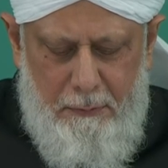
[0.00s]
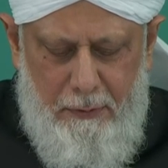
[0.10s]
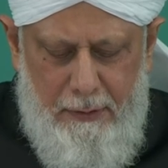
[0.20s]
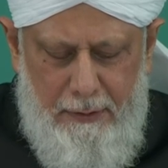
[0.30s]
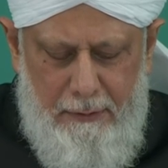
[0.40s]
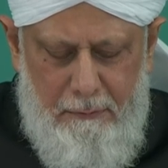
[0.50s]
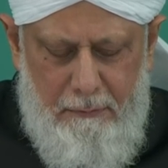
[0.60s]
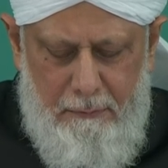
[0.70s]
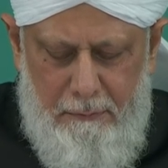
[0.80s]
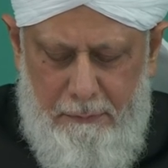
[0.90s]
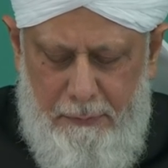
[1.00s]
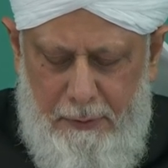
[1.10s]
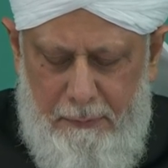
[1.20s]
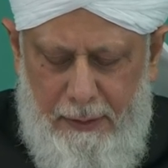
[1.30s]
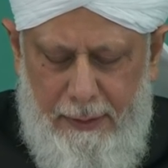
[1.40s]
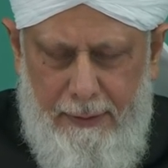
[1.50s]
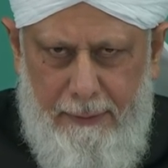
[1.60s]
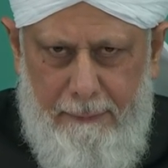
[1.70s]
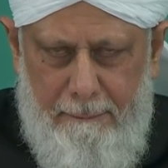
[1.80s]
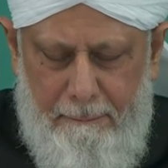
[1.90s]
delicate situations,
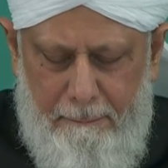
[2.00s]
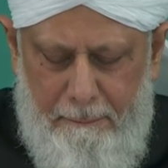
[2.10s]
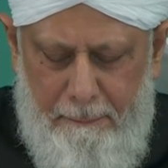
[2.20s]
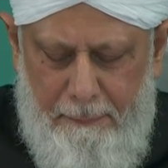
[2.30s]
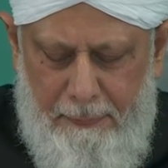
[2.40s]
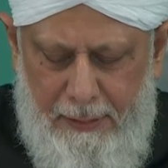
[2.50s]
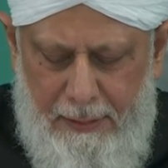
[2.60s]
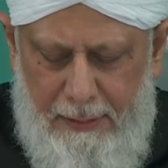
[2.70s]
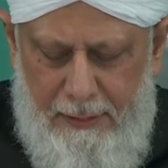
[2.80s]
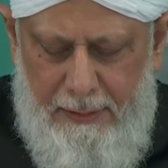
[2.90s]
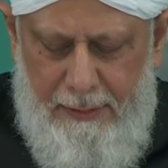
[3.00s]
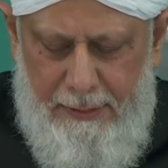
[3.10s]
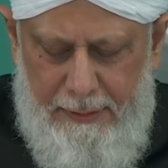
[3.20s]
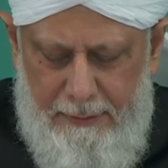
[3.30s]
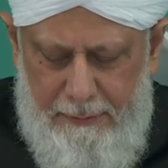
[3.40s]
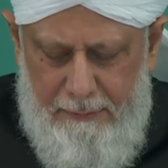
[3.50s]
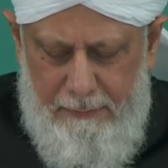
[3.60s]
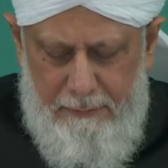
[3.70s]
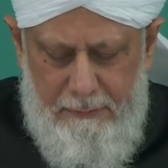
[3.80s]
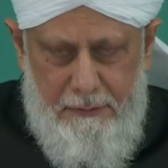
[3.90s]
but in the Battle of Badr,
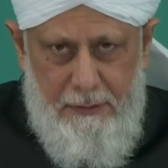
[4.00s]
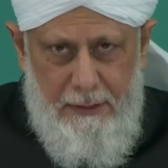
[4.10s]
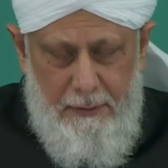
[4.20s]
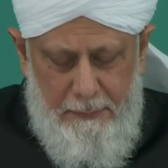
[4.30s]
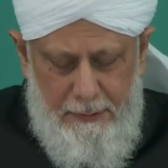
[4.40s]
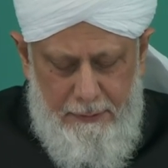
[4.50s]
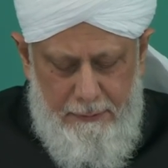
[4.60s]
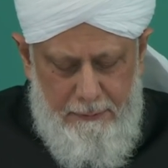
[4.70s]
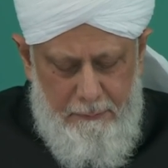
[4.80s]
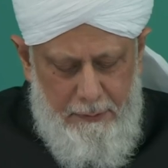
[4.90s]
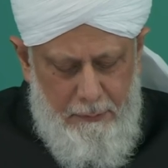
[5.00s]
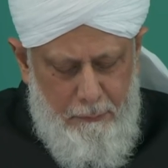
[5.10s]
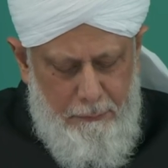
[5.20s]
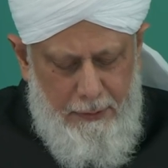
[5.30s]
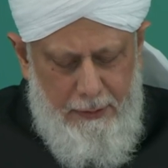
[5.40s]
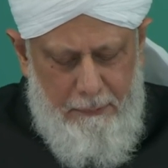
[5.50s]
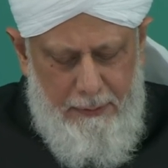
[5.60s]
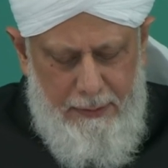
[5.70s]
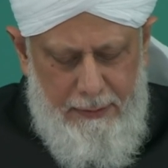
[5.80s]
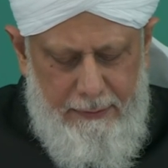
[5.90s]
the spine of the Quraysh had been
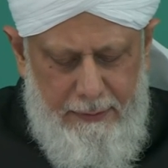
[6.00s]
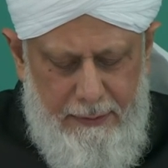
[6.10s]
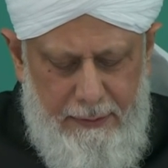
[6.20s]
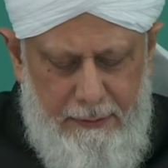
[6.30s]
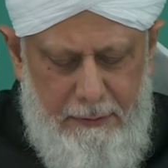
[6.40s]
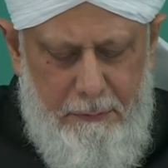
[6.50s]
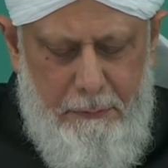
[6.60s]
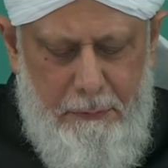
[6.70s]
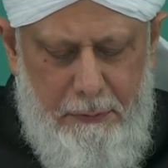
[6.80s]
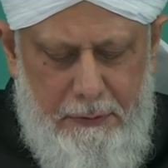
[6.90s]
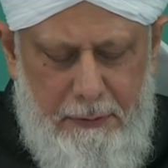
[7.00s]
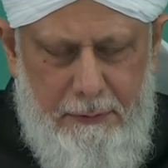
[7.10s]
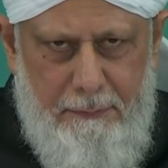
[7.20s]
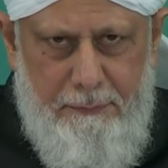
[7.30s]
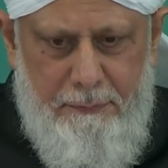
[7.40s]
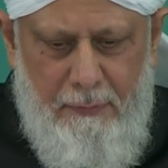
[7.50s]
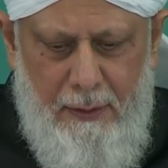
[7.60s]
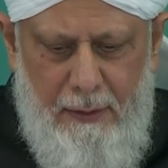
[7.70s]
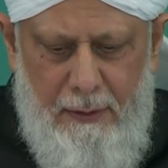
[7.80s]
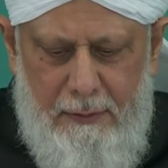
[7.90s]
broken, which no surgical
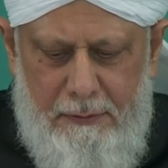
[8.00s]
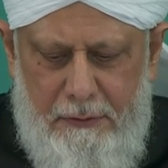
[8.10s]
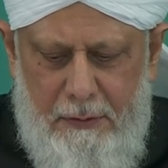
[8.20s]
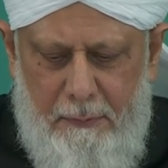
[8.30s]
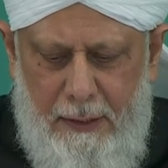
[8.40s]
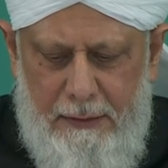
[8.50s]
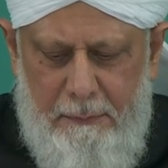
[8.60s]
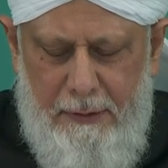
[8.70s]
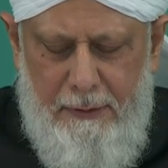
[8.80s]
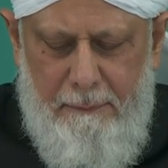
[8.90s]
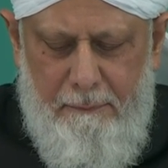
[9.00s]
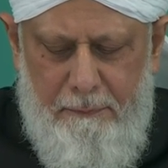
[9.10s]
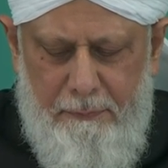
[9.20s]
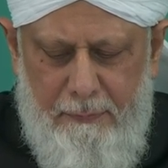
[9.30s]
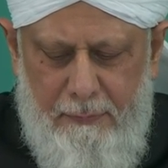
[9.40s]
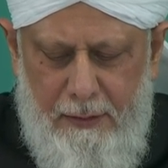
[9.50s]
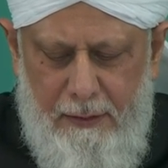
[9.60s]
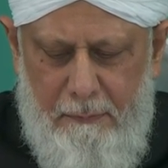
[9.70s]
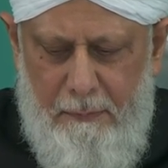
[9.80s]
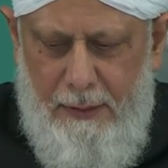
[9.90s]
operation could permanently repair thereafter.